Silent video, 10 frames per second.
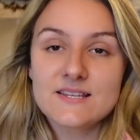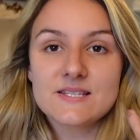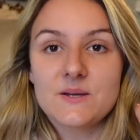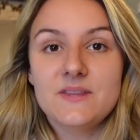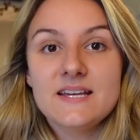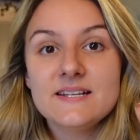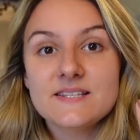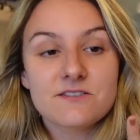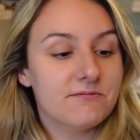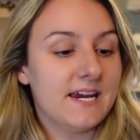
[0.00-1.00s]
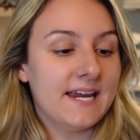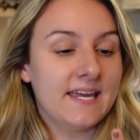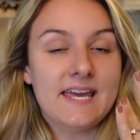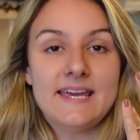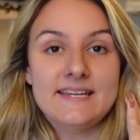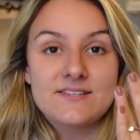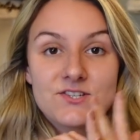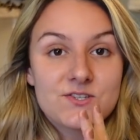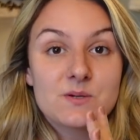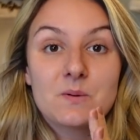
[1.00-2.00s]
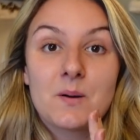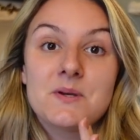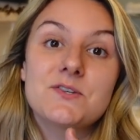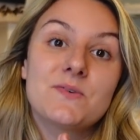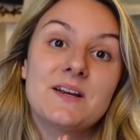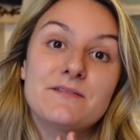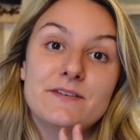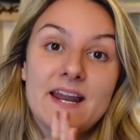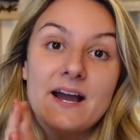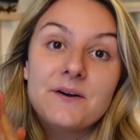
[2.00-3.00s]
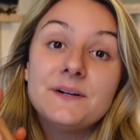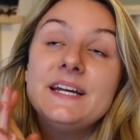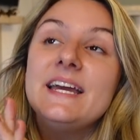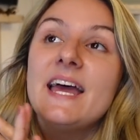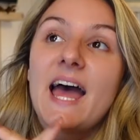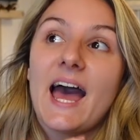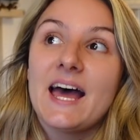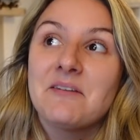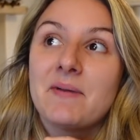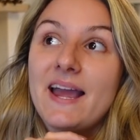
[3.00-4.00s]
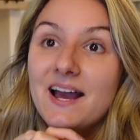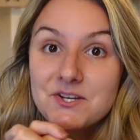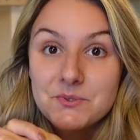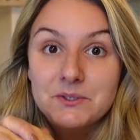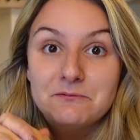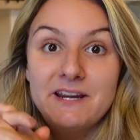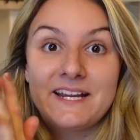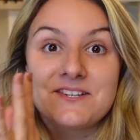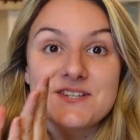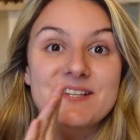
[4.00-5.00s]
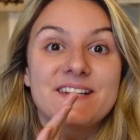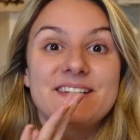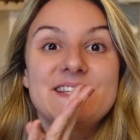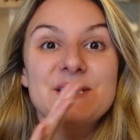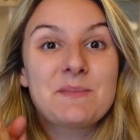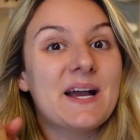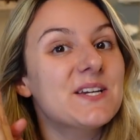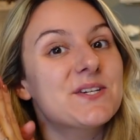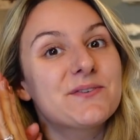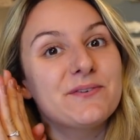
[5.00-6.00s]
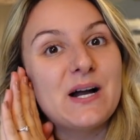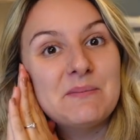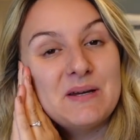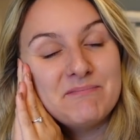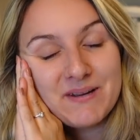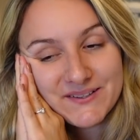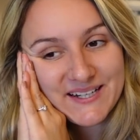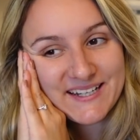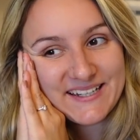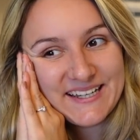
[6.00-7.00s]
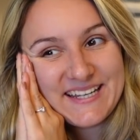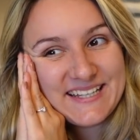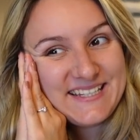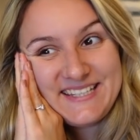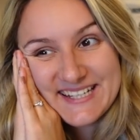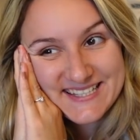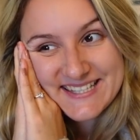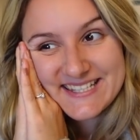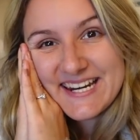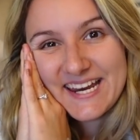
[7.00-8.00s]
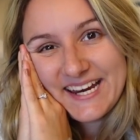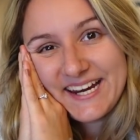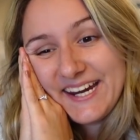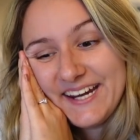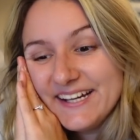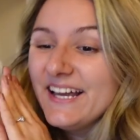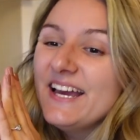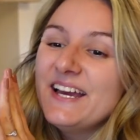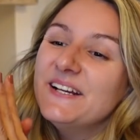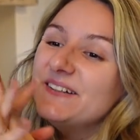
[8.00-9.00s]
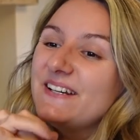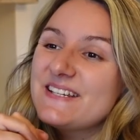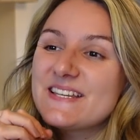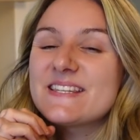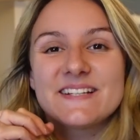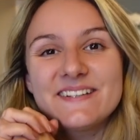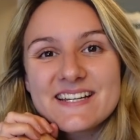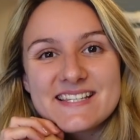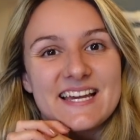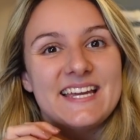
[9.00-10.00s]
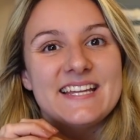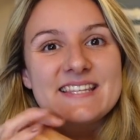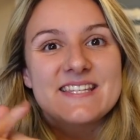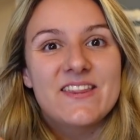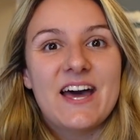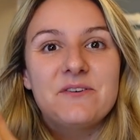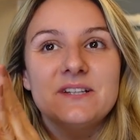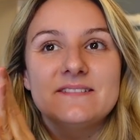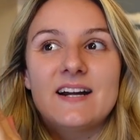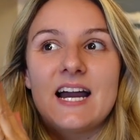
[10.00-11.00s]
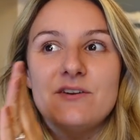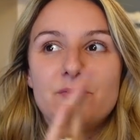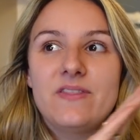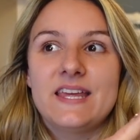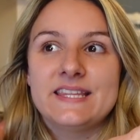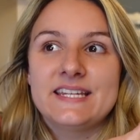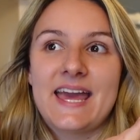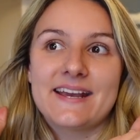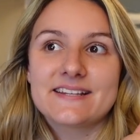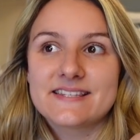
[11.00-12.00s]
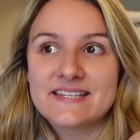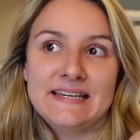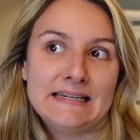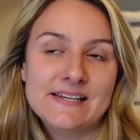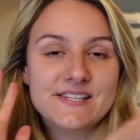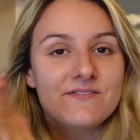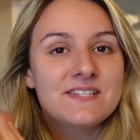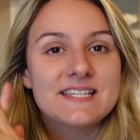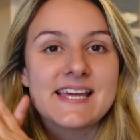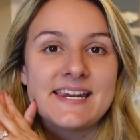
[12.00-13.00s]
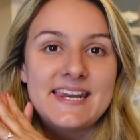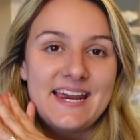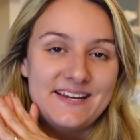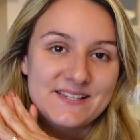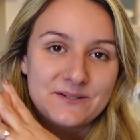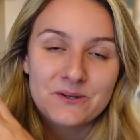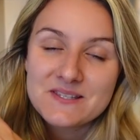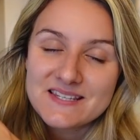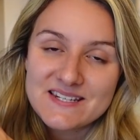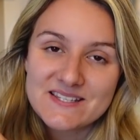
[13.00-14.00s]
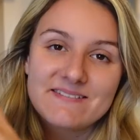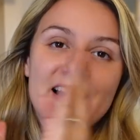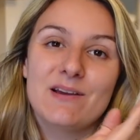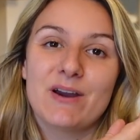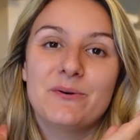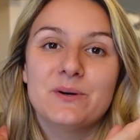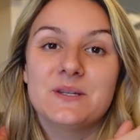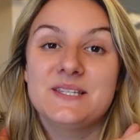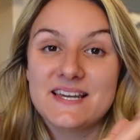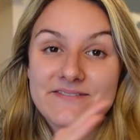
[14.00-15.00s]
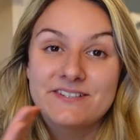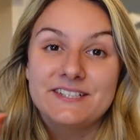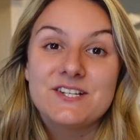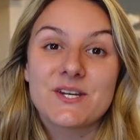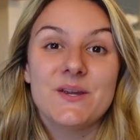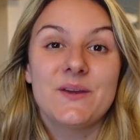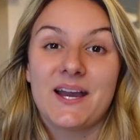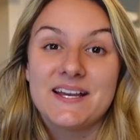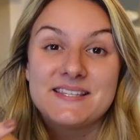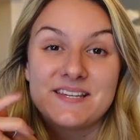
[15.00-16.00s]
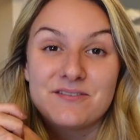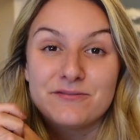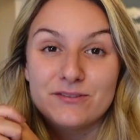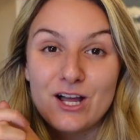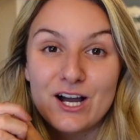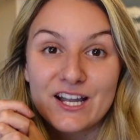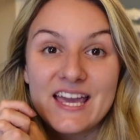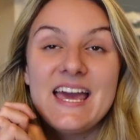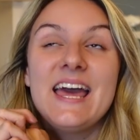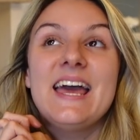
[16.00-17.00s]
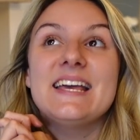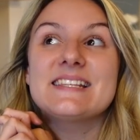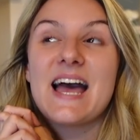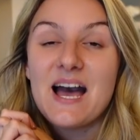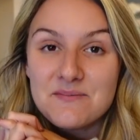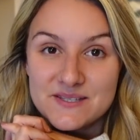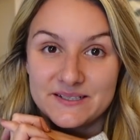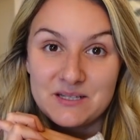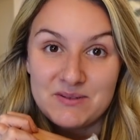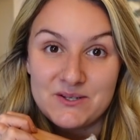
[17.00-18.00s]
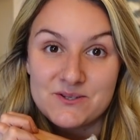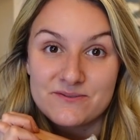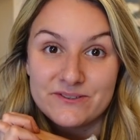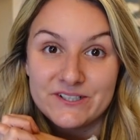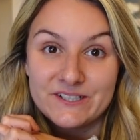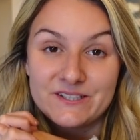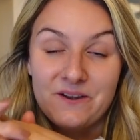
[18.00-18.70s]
So this ring is just a promise ring for now. And my actual ring just got dispatched from America yesterday, which is so exciting. So that will arrive within the next seven to ten days. So once it does arrive, I will definitely show you guys in a vlog. It's absolutely beautiful.